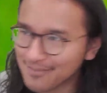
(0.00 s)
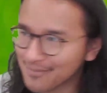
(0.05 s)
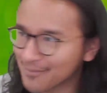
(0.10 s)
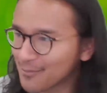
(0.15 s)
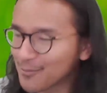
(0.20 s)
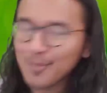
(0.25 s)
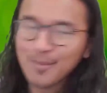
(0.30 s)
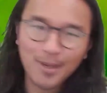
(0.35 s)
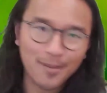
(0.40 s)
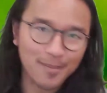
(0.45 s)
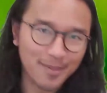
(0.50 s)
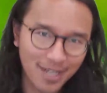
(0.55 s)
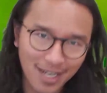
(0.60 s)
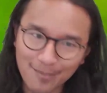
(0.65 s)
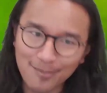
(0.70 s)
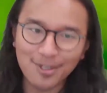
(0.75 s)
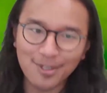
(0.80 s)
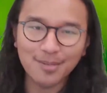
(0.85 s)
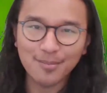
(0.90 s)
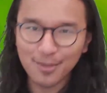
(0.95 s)
ripped up
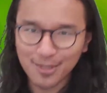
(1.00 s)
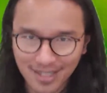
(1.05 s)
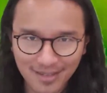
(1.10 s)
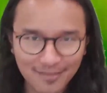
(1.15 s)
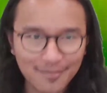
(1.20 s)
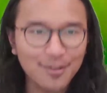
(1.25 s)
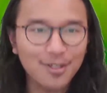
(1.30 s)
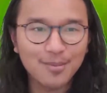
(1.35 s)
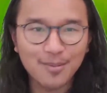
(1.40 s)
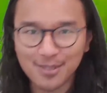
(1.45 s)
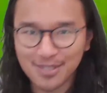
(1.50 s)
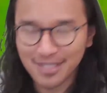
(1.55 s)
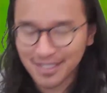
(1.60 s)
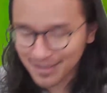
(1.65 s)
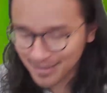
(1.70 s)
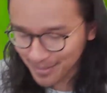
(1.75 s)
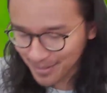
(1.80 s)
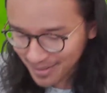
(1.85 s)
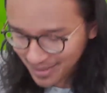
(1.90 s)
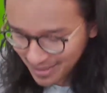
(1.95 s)
carpet and put down floorboards, that
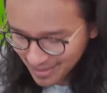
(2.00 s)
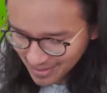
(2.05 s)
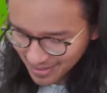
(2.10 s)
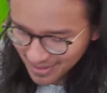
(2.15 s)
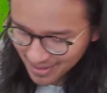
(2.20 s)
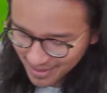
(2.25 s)
sort of thing.